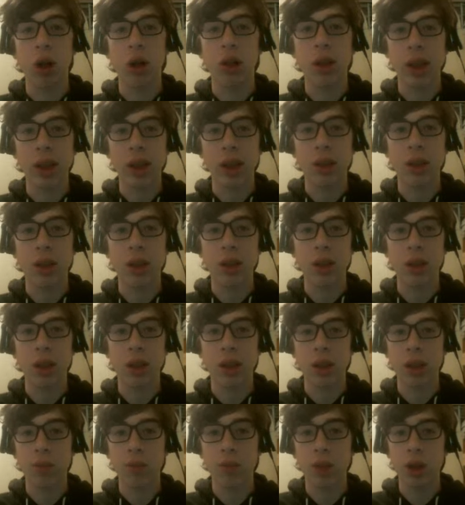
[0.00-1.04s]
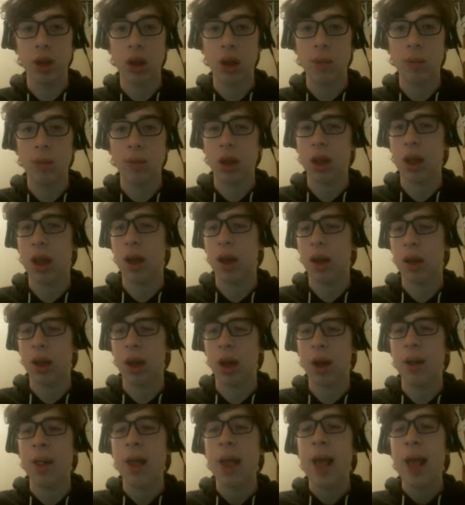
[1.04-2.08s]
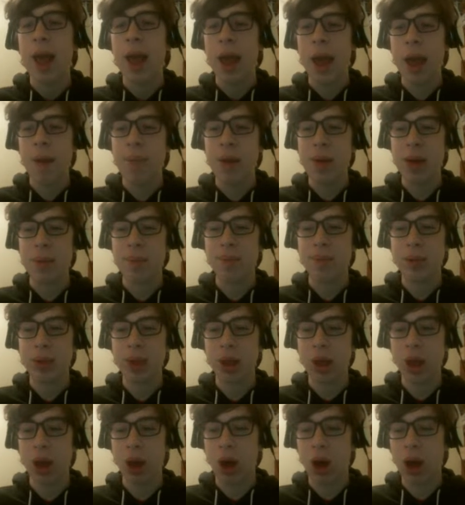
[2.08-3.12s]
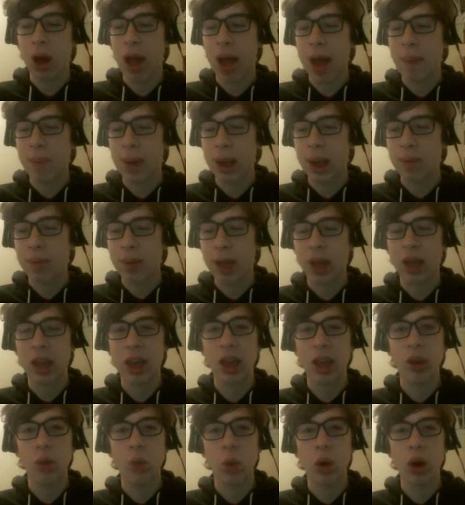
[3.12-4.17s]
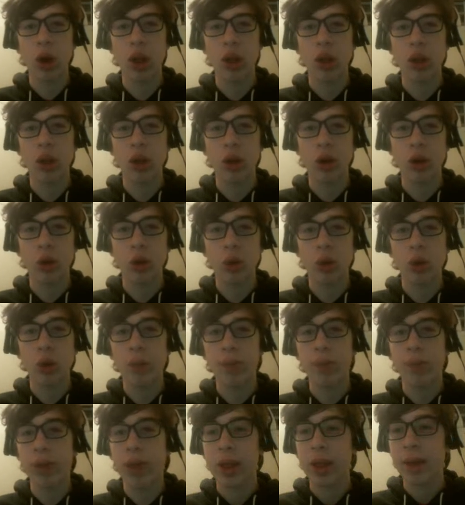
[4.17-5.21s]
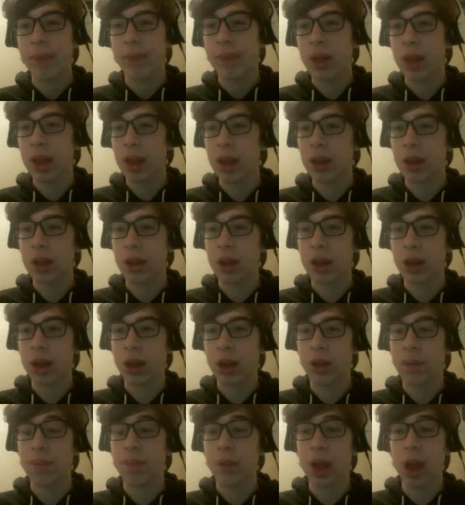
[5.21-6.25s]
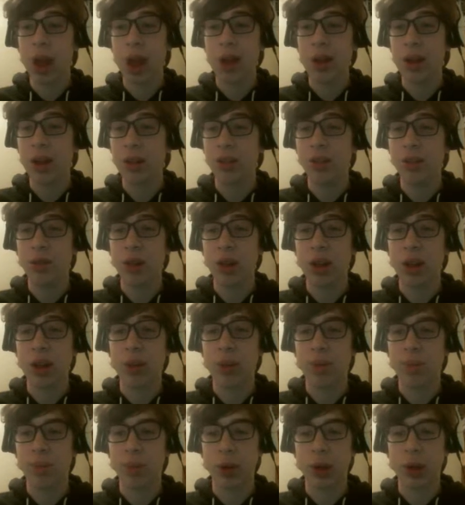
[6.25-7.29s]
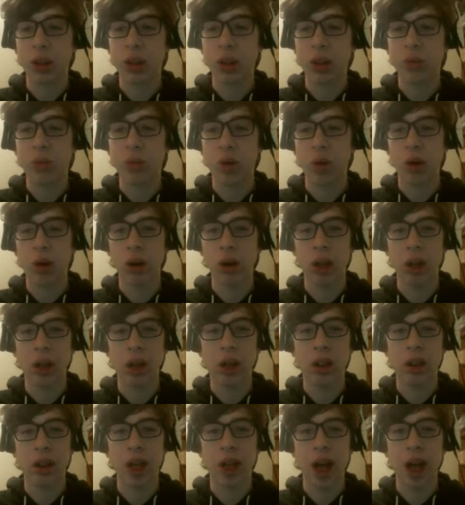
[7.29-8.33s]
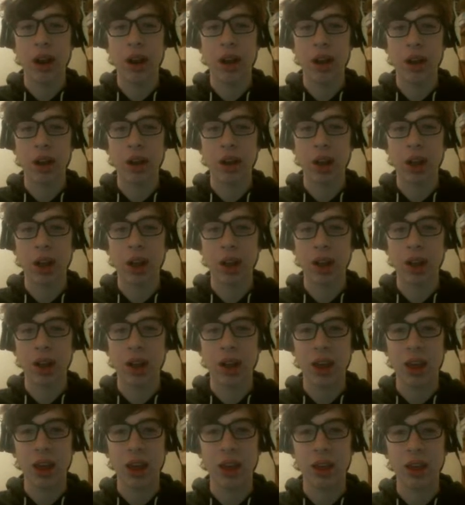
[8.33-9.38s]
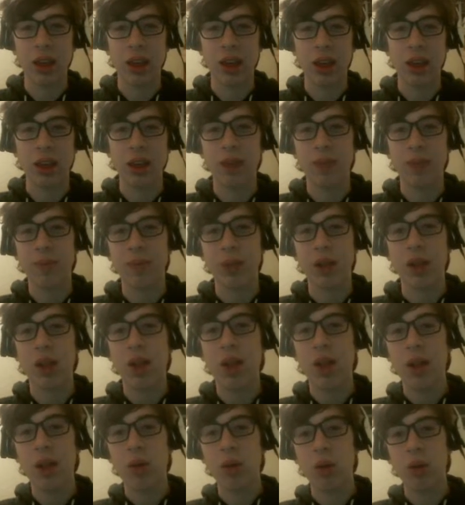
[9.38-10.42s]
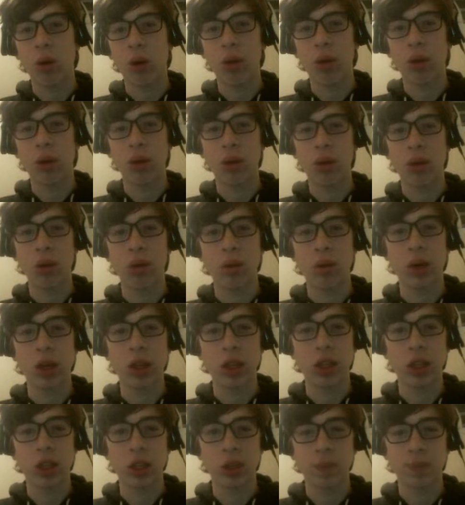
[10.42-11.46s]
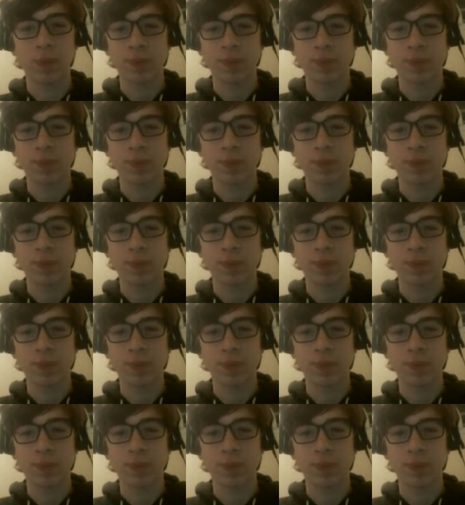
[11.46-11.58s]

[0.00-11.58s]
like Disney Tsum Tsums and uh, Epic, uh, Epic Mickey One and Two, and uh, I there's like a bunch more, like Aladdin, Lion King, I think, were also on the Switch.